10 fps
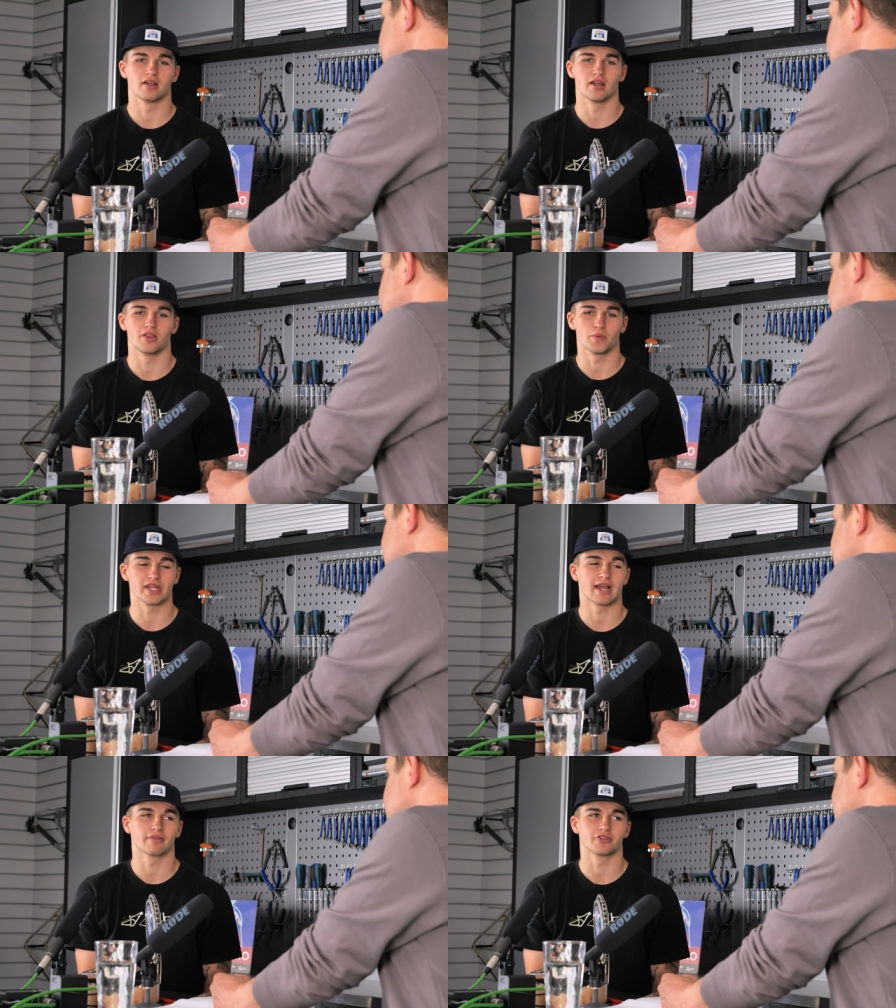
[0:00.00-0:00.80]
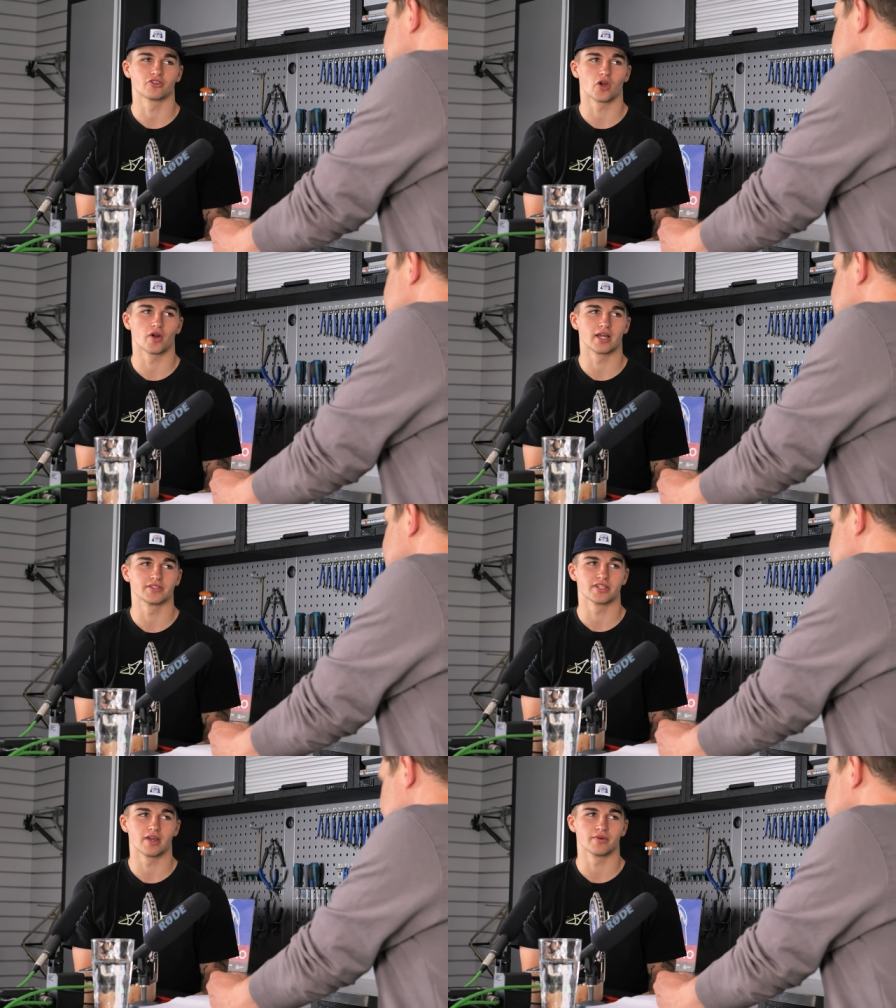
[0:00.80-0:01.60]
the week after
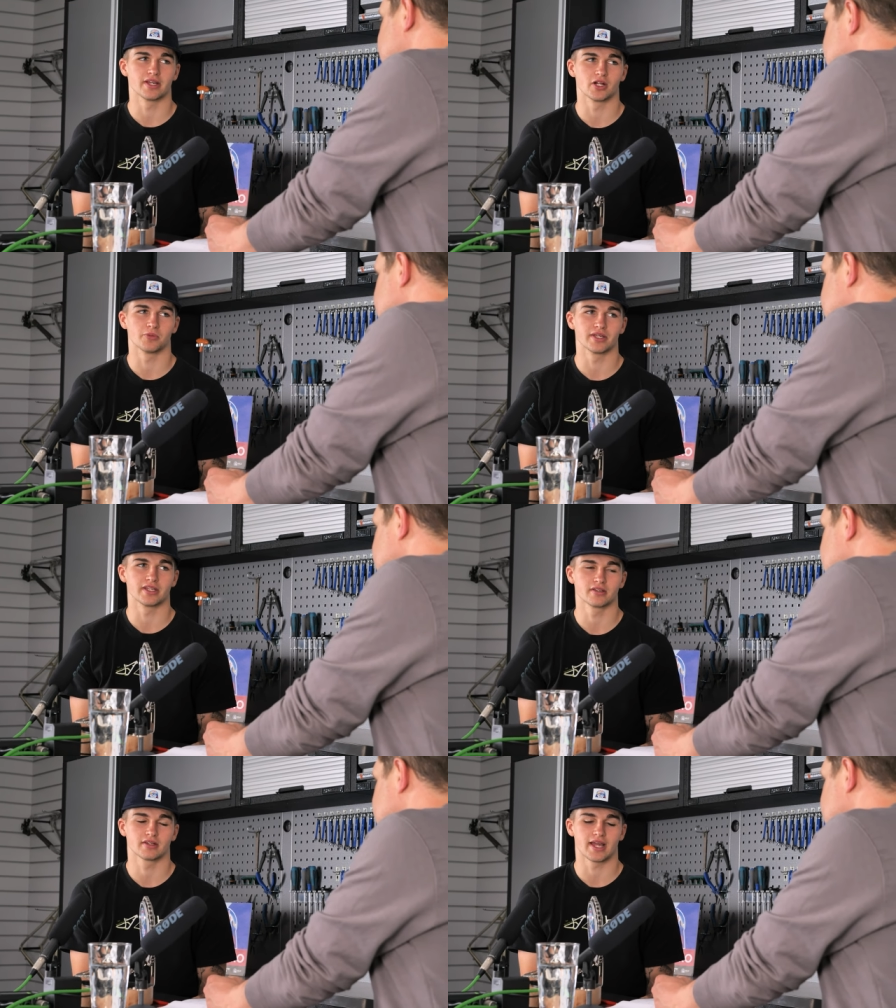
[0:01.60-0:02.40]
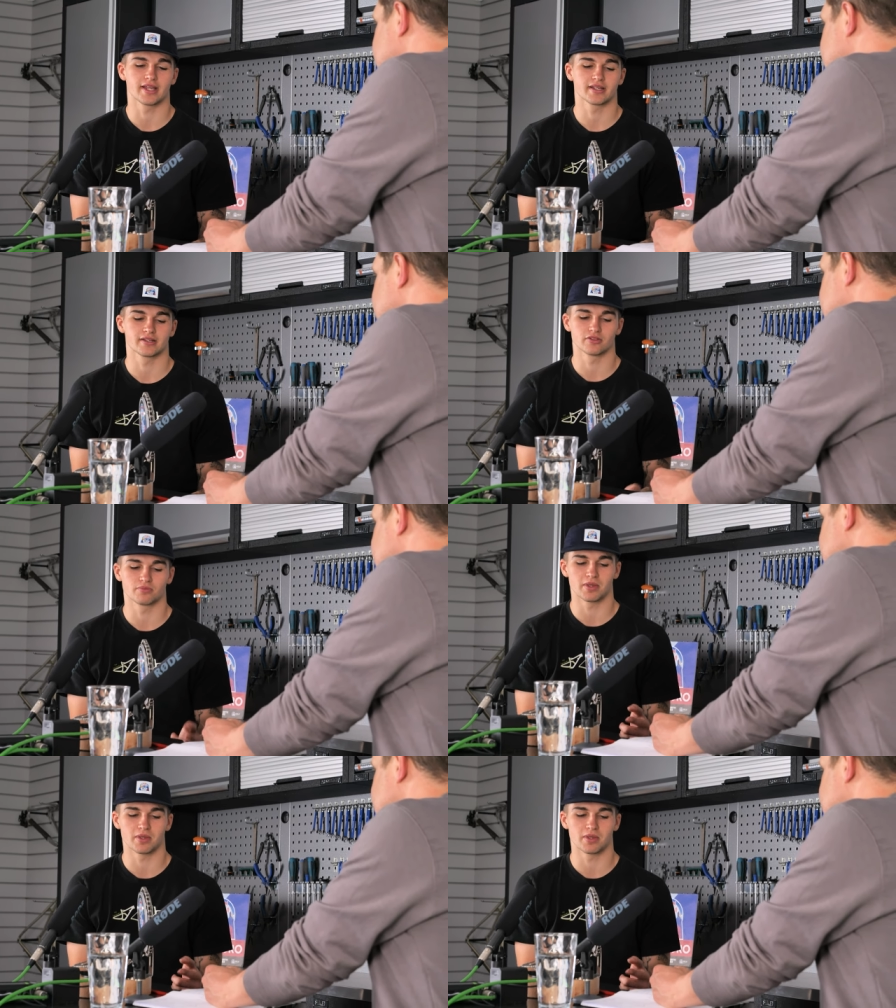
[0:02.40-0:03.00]
Joyride, so it'll be like